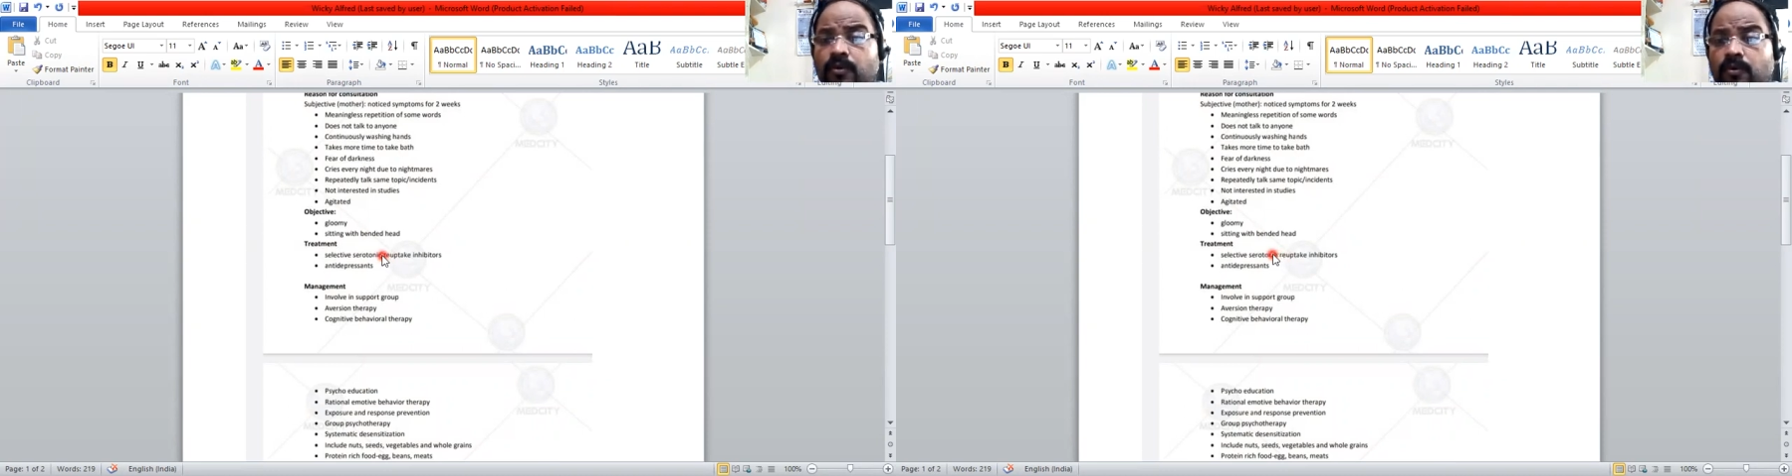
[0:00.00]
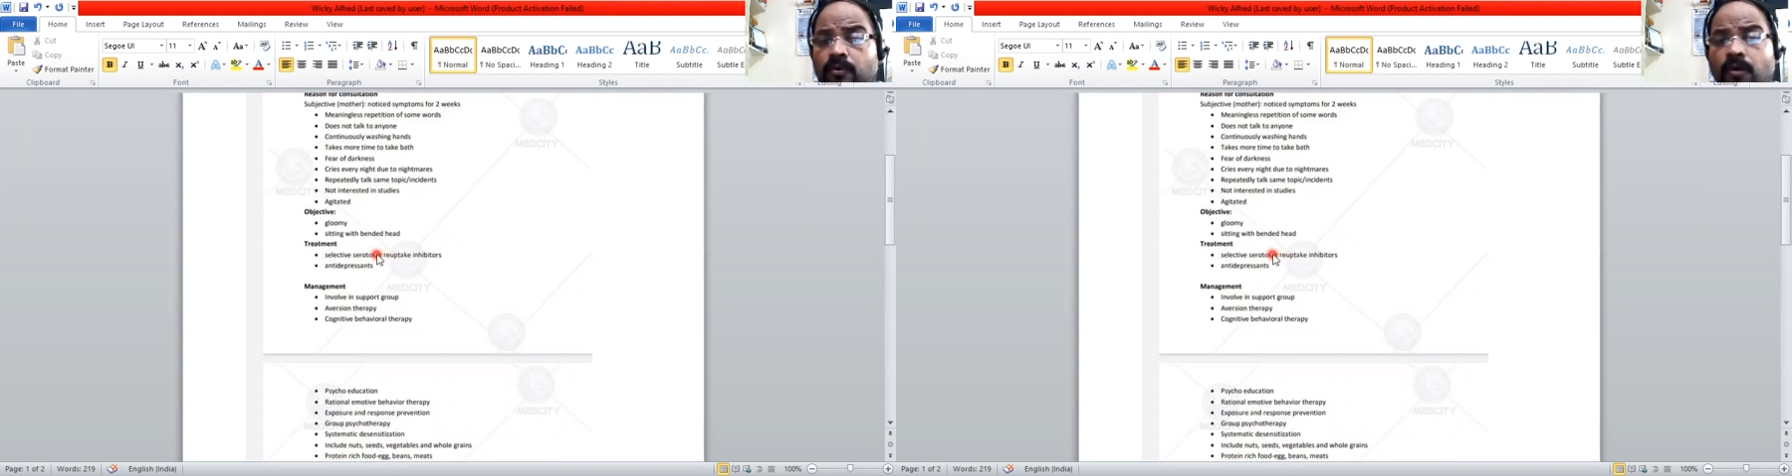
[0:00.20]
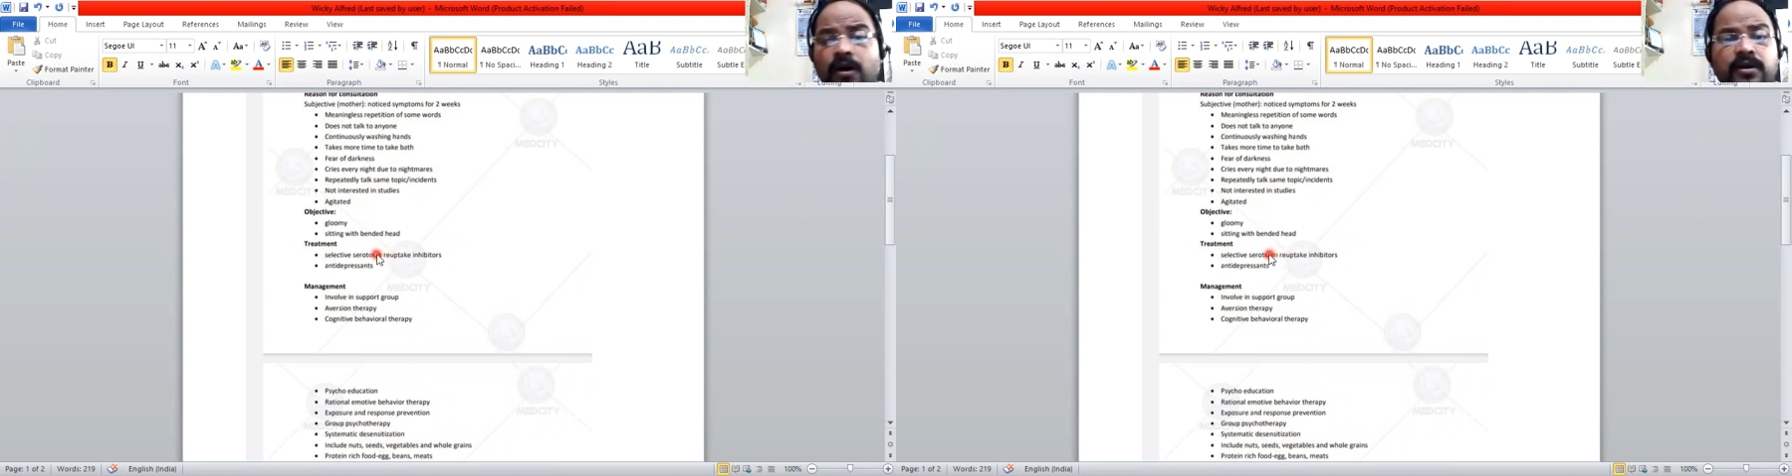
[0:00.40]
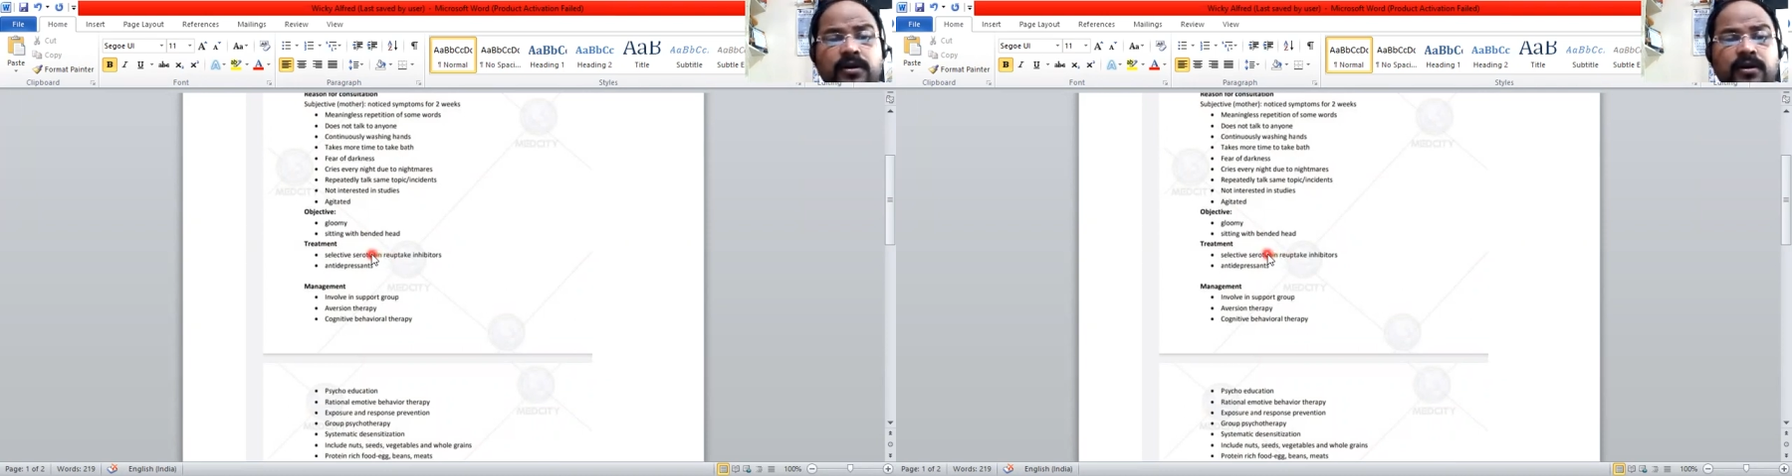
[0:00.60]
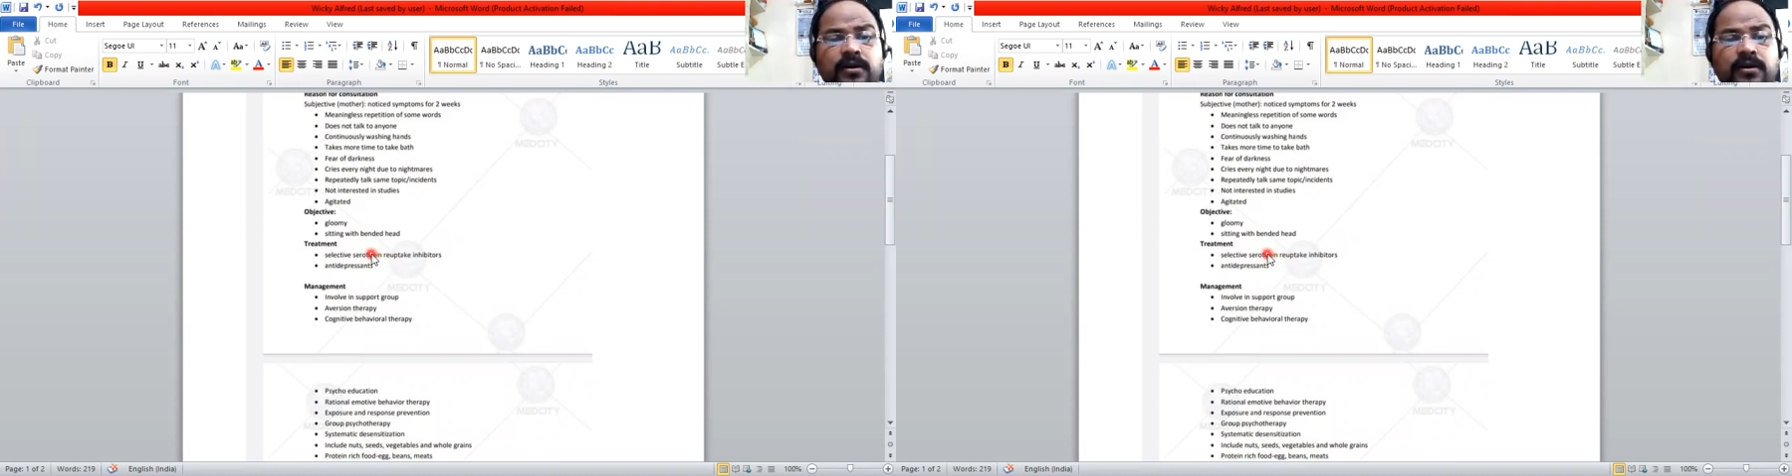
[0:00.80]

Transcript: what